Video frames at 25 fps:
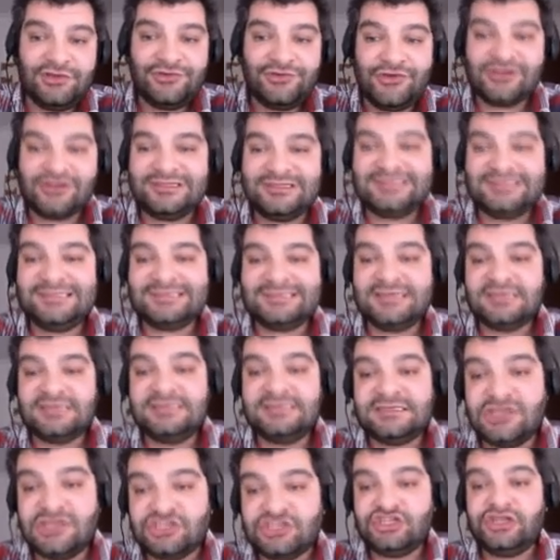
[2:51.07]
Costs
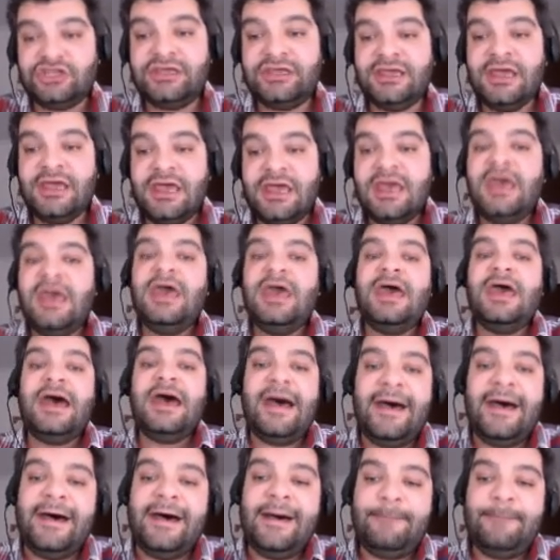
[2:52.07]
essentially
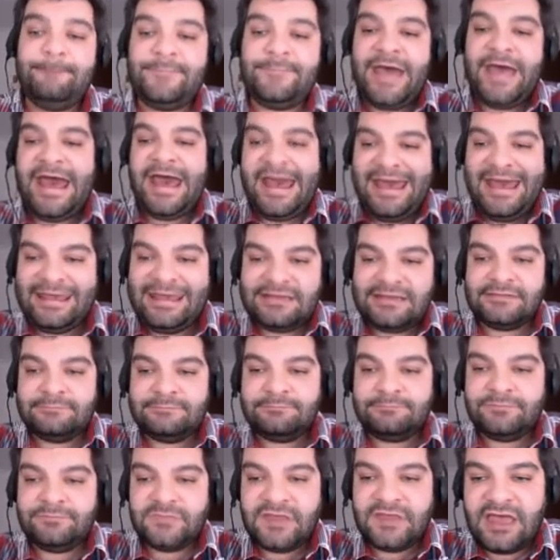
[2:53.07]
are bad.
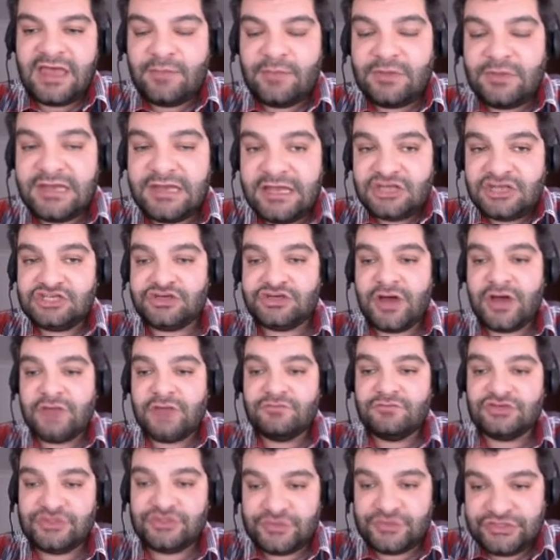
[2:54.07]
Okay, we need to try
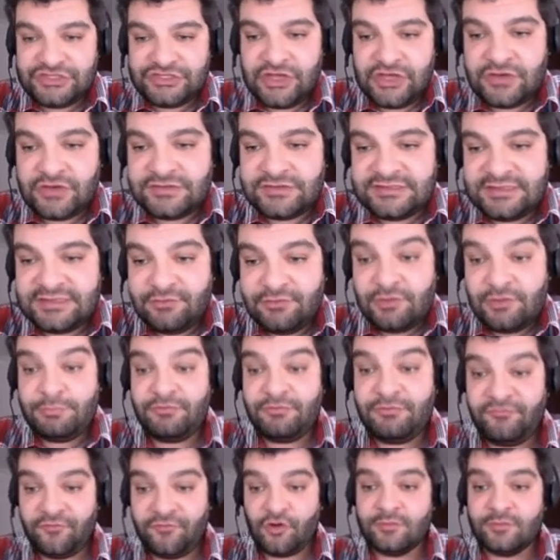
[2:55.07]
and reduce those. They're a
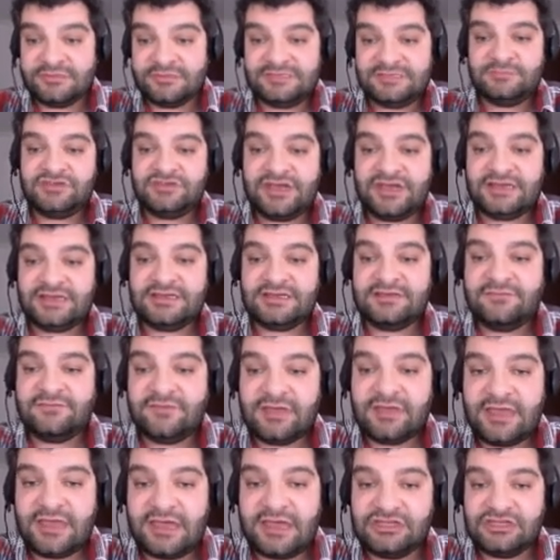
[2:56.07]
performance objective,
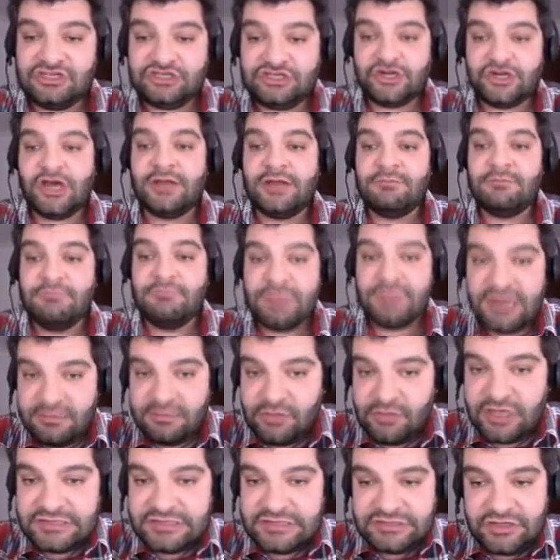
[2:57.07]
okay, to try and
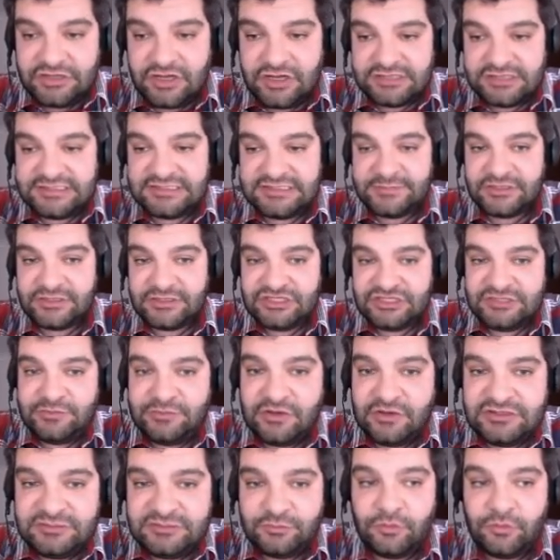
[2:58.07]
minimize costs as much as
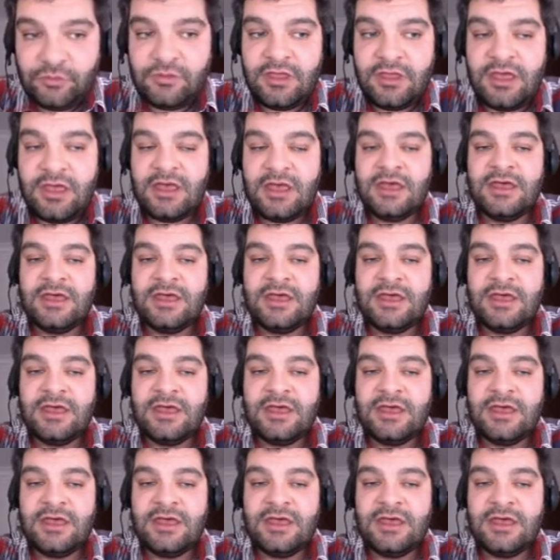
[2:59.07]
possible.